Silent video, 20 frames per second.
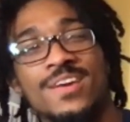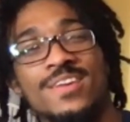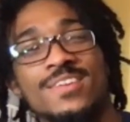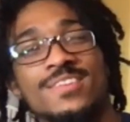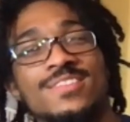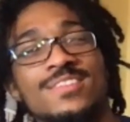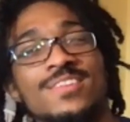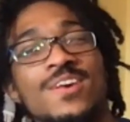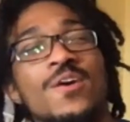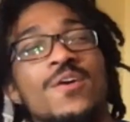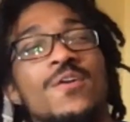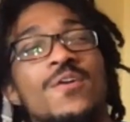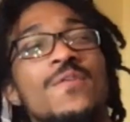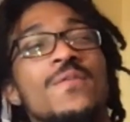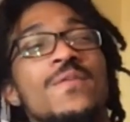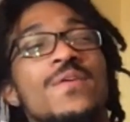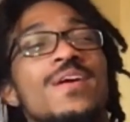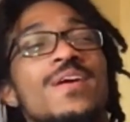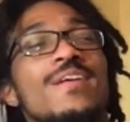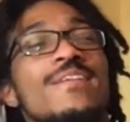So
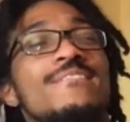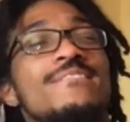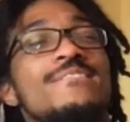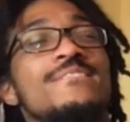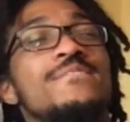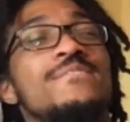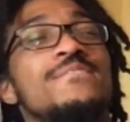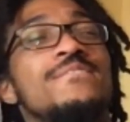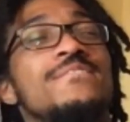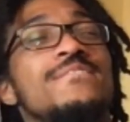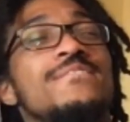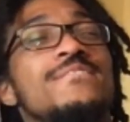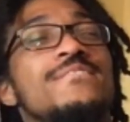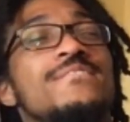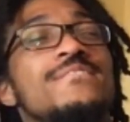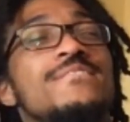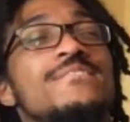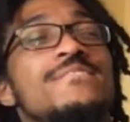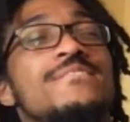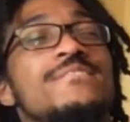
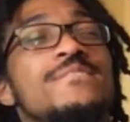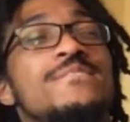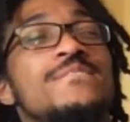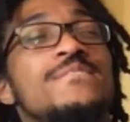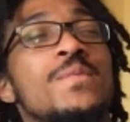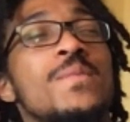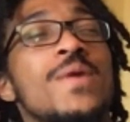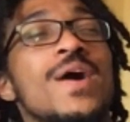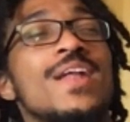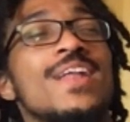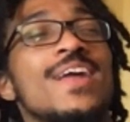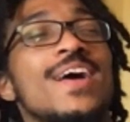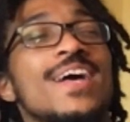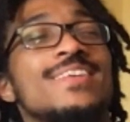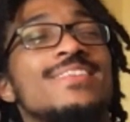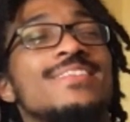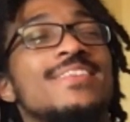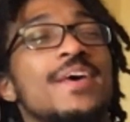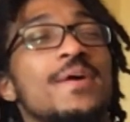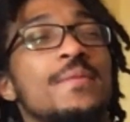for my
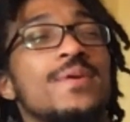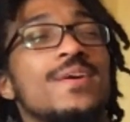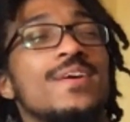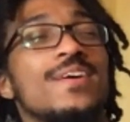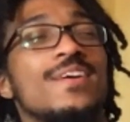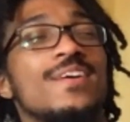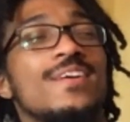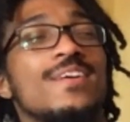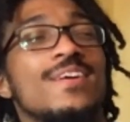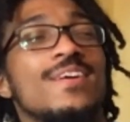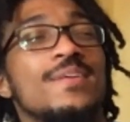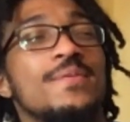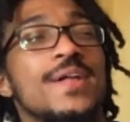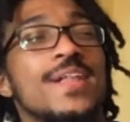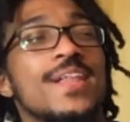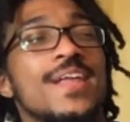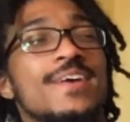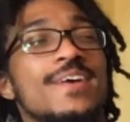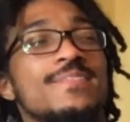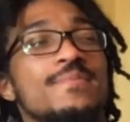last segment, my
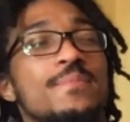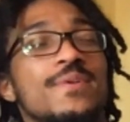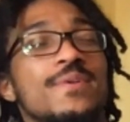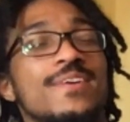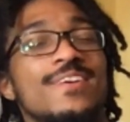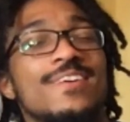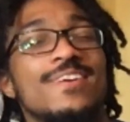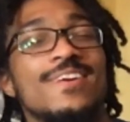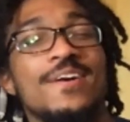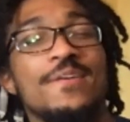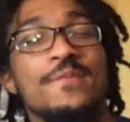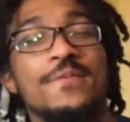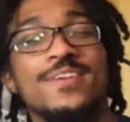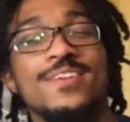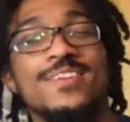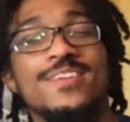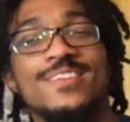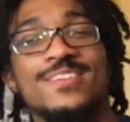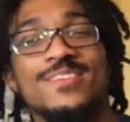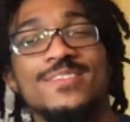last bit, I
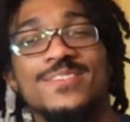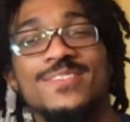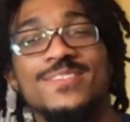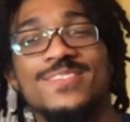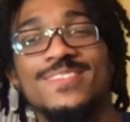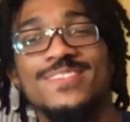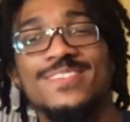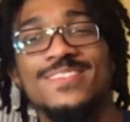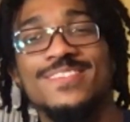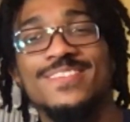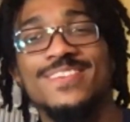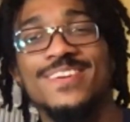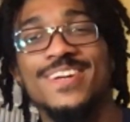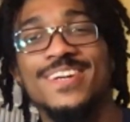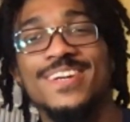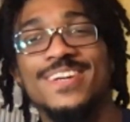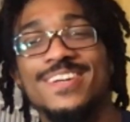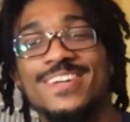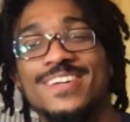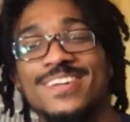wanted to do
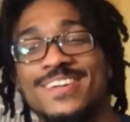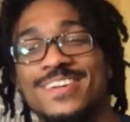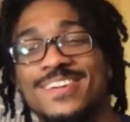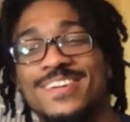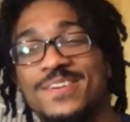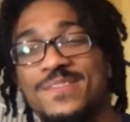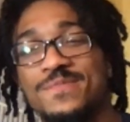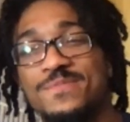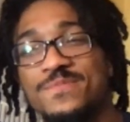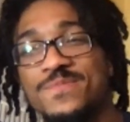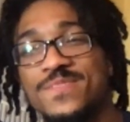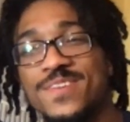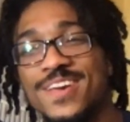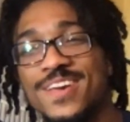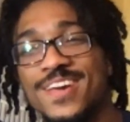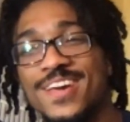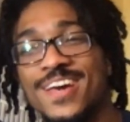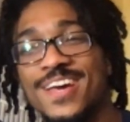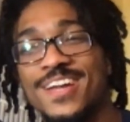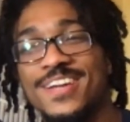
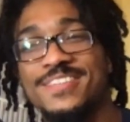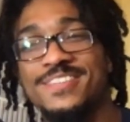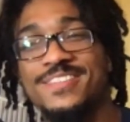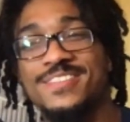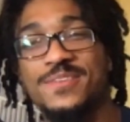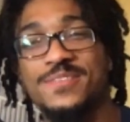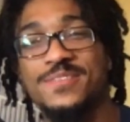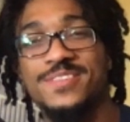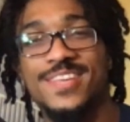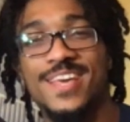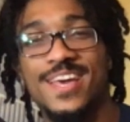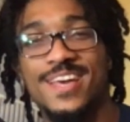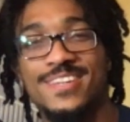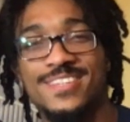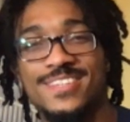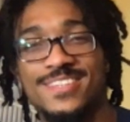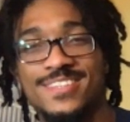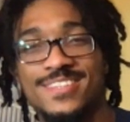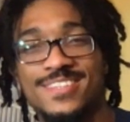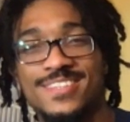an
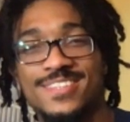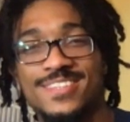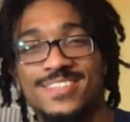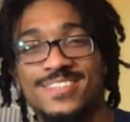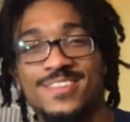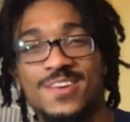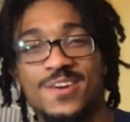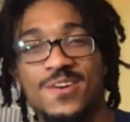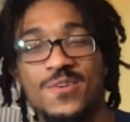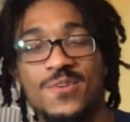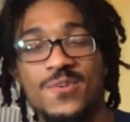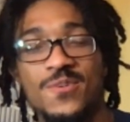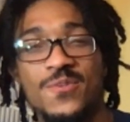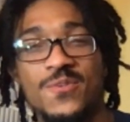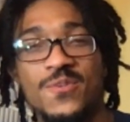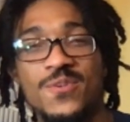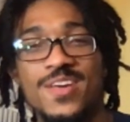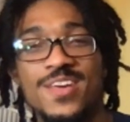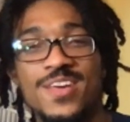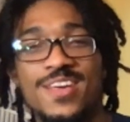association. So